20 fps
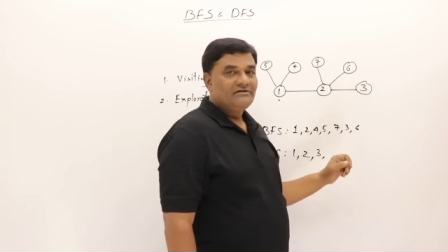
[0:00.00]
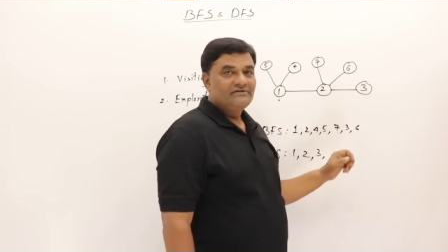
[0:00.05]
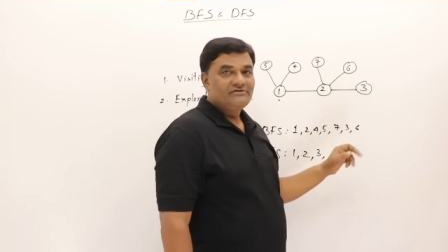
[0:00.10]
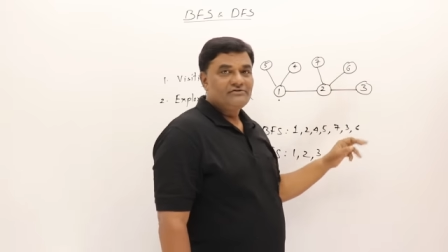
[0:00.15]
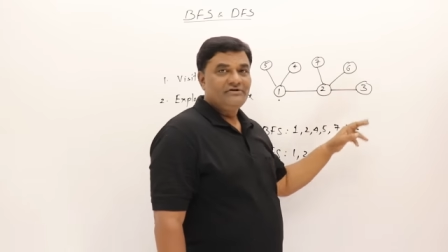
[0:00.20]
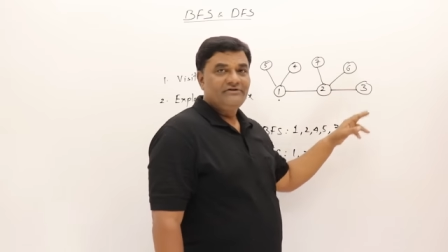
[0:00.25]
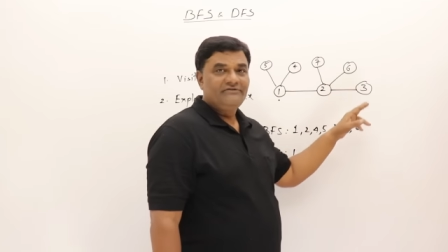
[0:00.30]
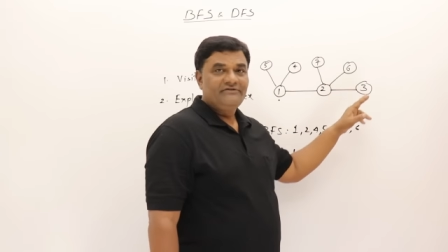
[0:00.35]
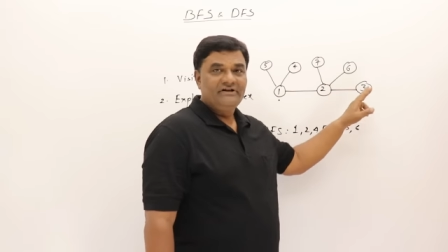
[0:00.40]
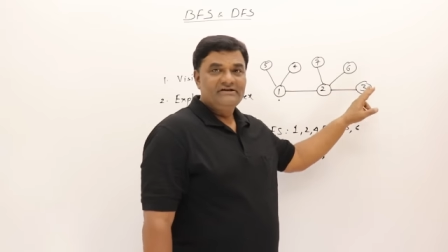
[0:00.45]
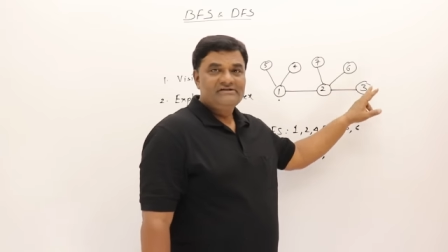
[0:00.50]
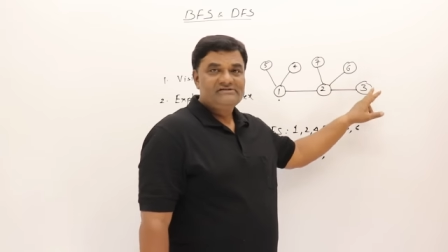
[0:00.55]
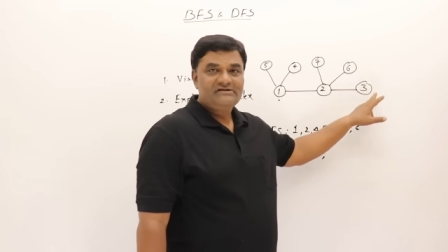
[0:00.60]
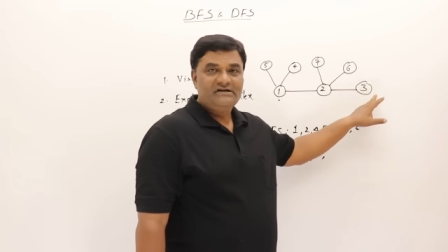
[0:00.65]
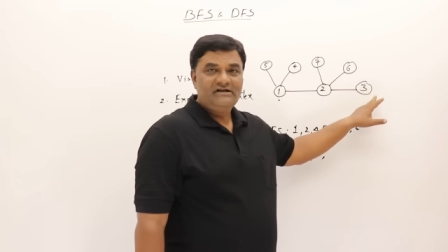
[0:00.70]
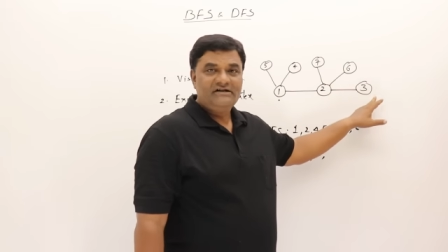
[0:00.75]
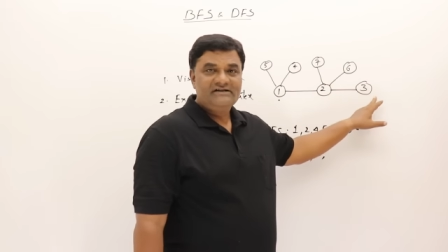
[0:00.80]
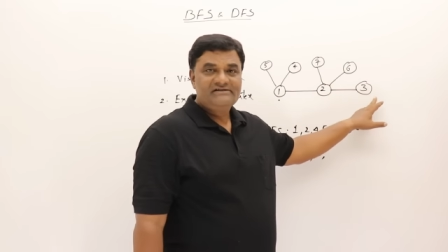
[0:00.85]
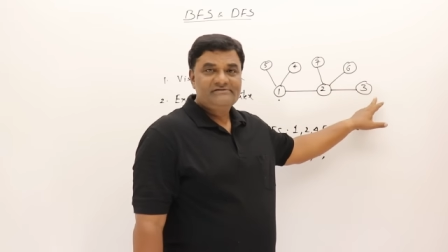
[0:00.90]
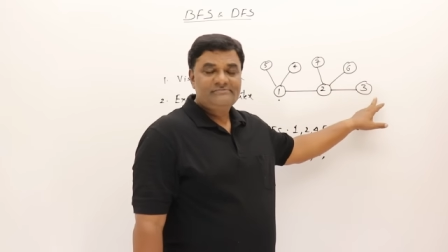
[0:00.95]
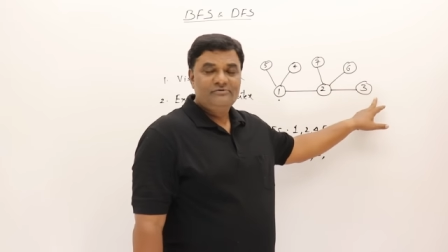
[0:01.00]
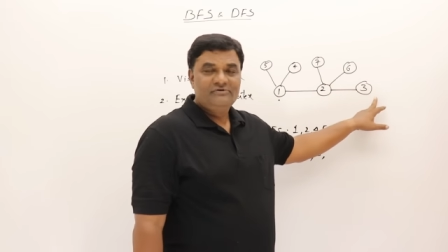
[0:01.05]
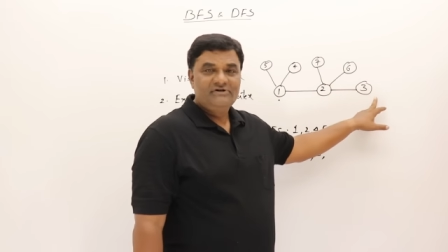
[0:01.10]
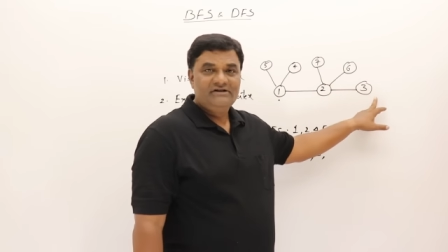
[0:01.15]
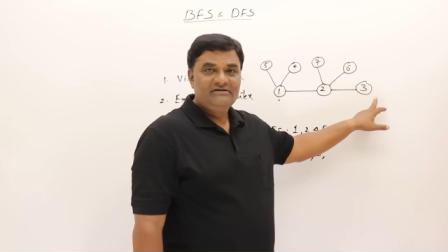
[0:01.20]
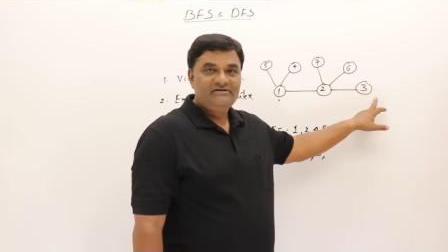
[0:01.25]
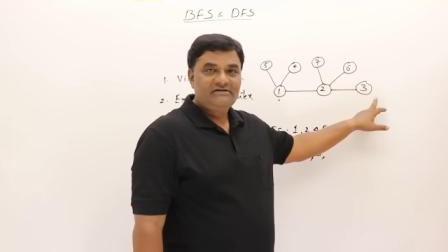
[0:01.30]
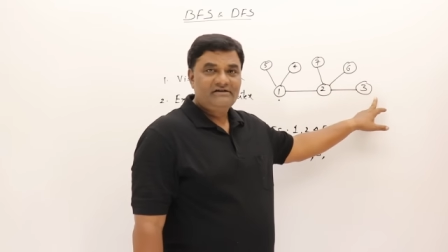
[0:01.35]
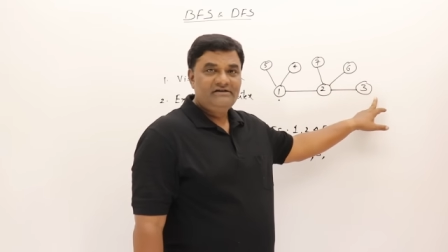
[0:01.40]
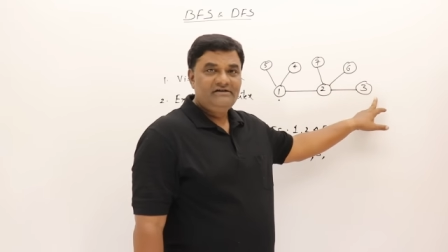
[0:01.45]
So if I start
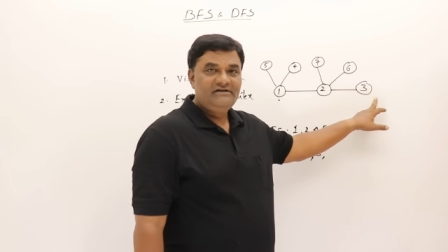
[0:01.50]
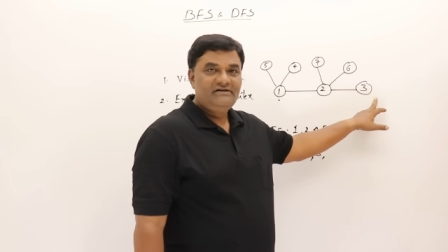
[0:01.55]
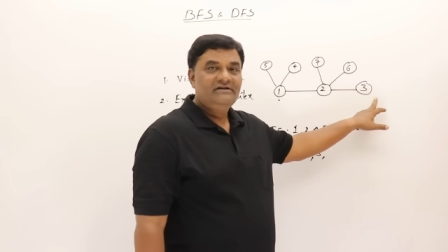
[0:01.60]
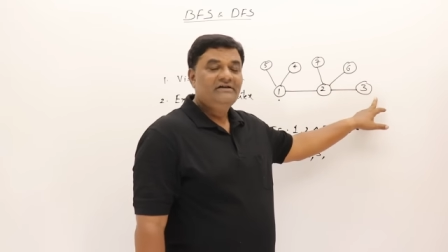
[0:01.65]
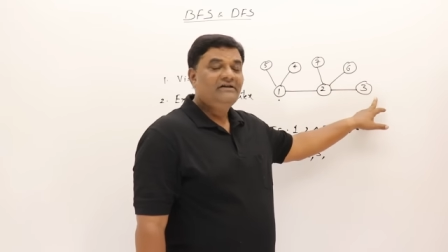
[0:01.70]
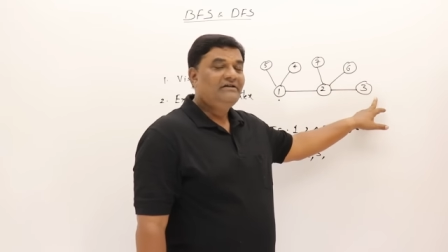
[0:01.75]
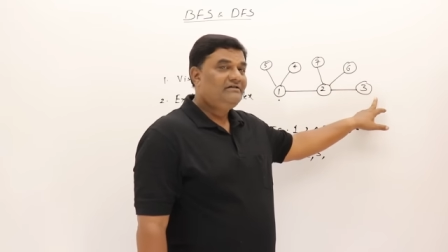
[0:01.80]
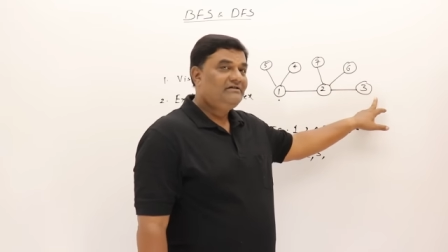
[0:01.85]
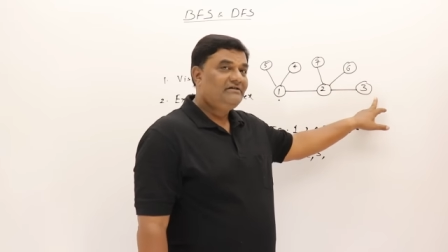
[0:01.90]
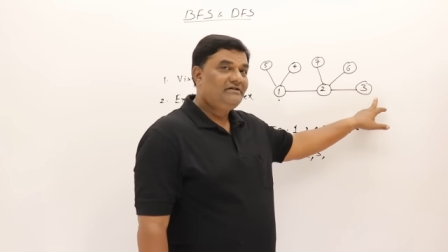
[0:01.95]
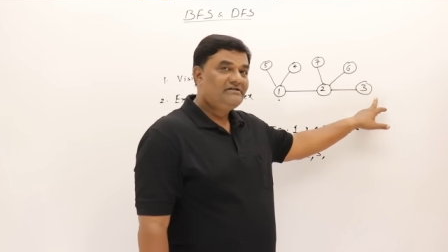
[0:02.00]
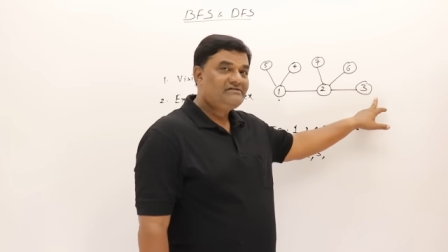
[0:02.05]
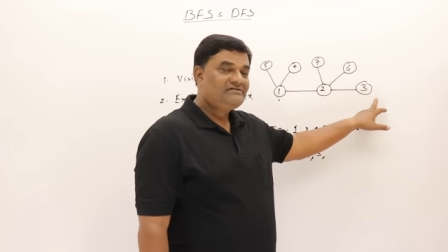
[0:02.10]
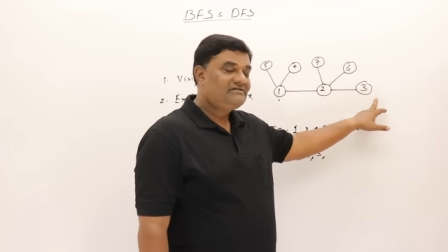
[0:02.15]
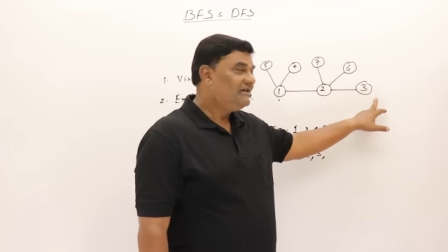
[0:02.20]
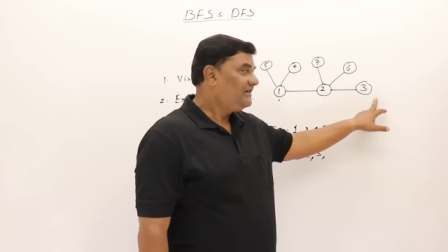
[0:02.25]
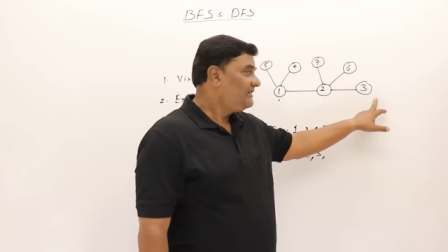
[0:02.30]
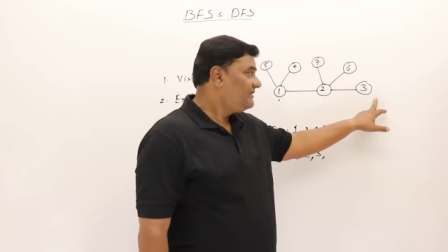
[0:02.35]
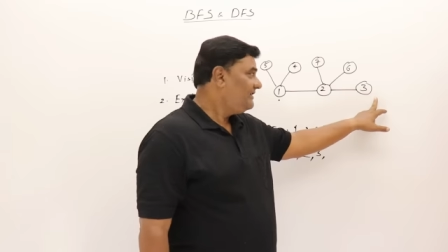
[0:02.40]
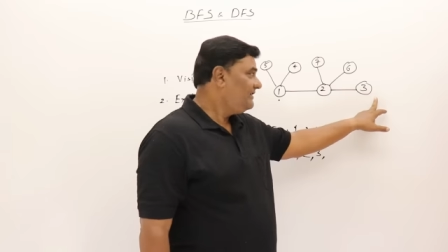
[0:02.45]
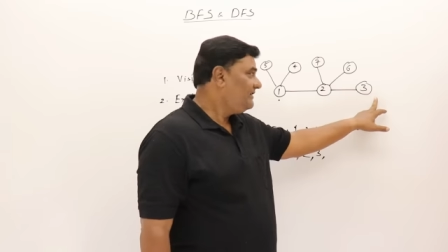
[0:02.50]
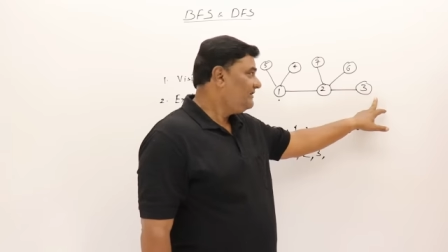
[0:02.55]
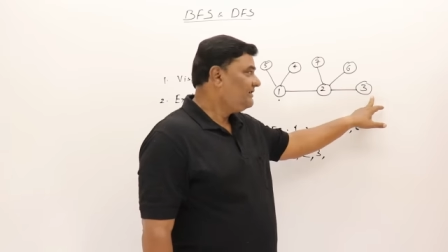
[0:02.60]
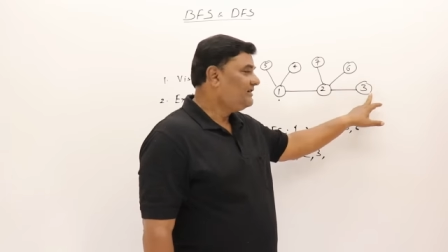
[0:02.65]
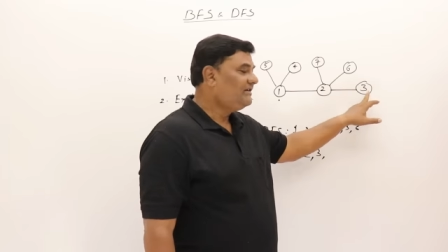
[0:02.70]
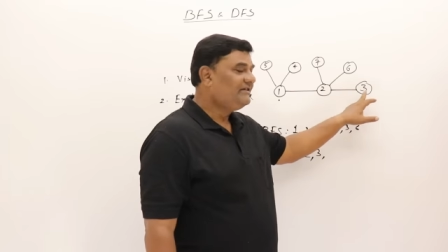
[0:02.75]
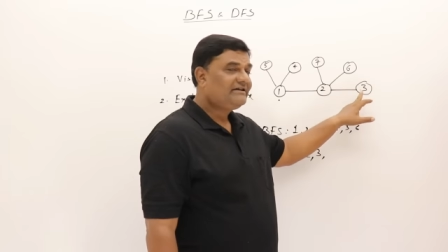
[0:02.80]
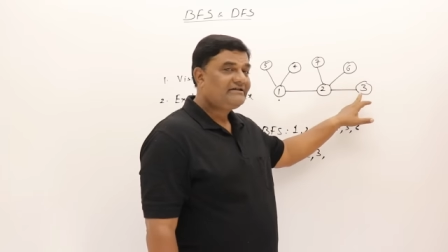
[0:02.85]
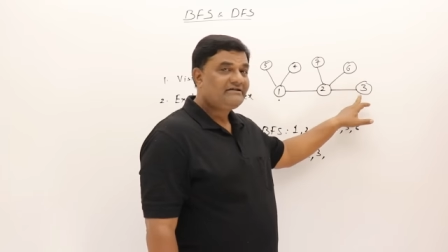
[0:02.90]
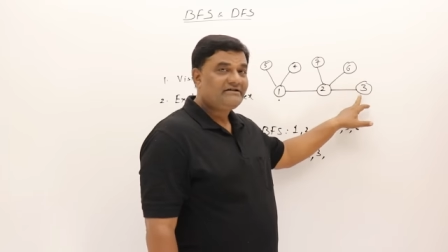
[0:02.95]
exploring 3, there is nothing
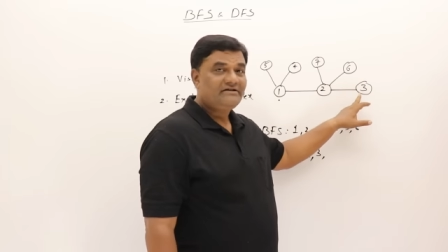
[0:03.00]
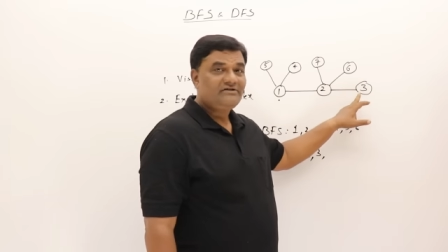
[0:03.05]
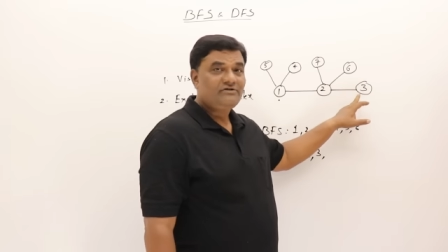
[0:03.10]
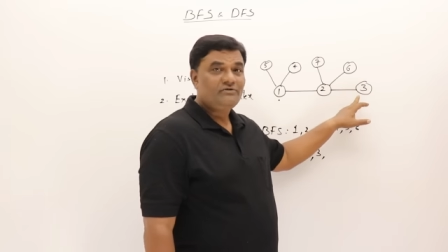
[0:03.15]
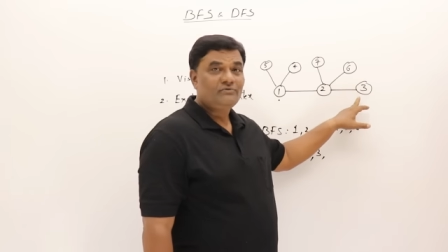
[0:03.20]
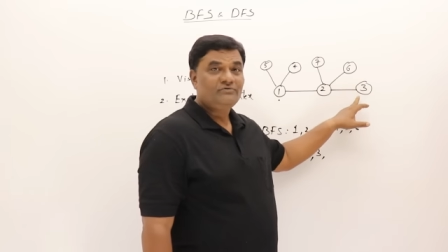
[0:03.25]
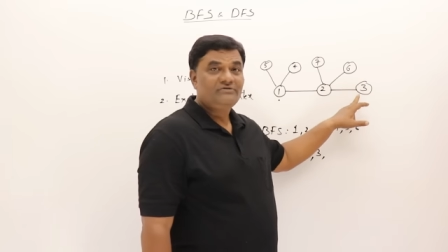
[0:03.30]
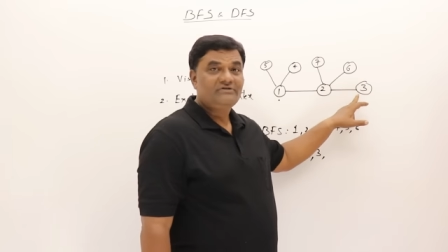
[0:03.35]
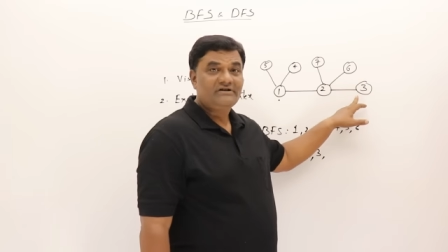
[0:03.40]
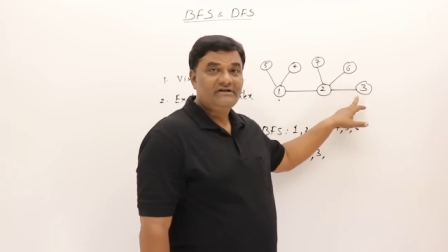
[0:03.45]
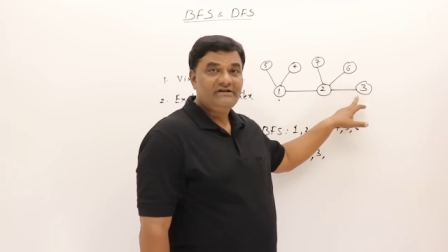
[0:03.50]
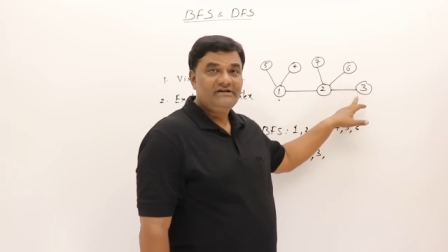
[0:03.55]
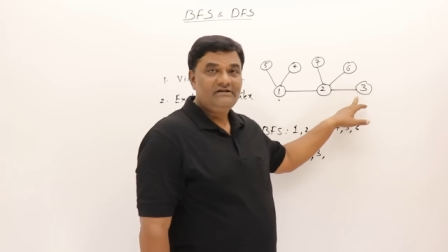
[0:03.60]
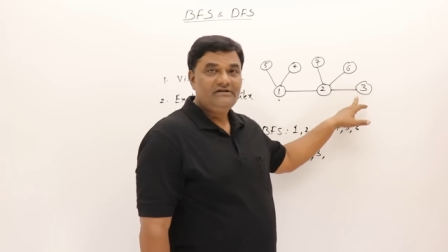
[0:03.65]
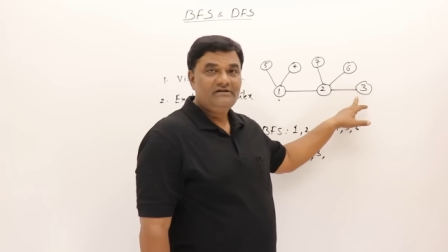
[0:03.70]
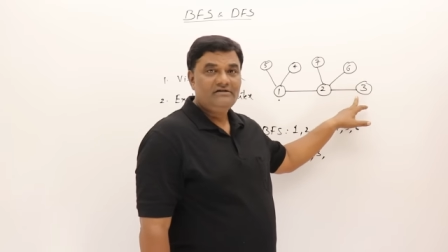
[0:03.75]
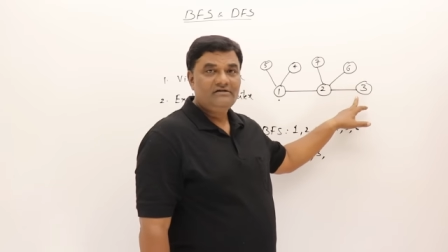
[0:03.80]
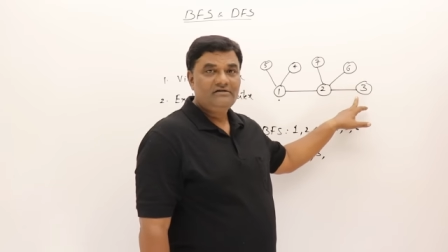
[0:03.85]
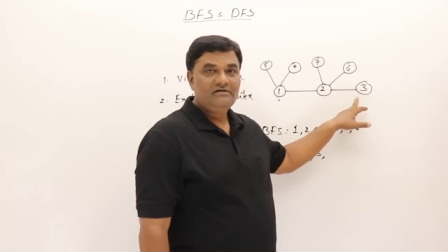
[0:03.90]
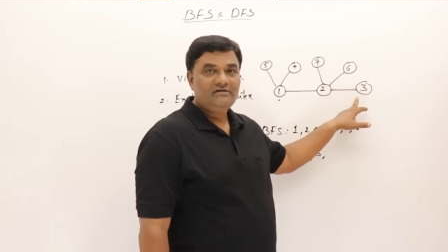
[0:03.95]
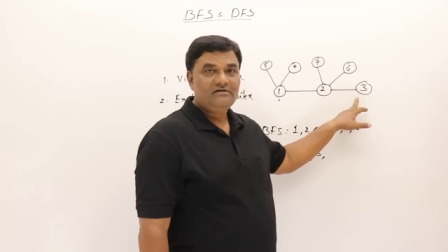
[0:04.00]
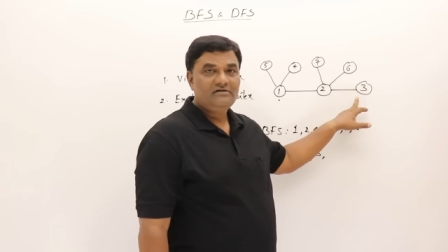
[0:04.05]
connected to 3.